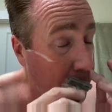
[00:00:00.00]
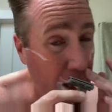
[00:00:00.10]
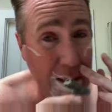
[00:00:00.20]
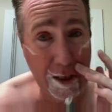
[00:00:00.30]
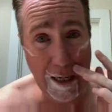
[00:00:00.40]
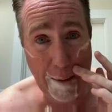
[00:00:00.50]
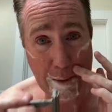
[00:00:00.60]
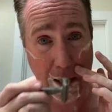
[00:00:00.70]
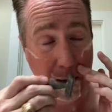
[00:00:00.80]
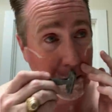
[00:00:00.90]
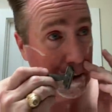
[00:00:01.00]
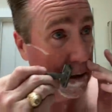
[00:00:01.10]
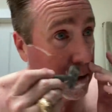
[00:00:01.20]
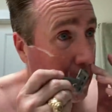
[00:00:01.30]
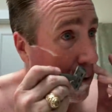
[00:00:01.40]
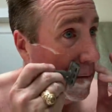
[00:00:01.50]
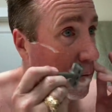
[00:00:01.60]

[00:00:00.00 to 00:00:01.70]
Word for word: buck stops here, as they say.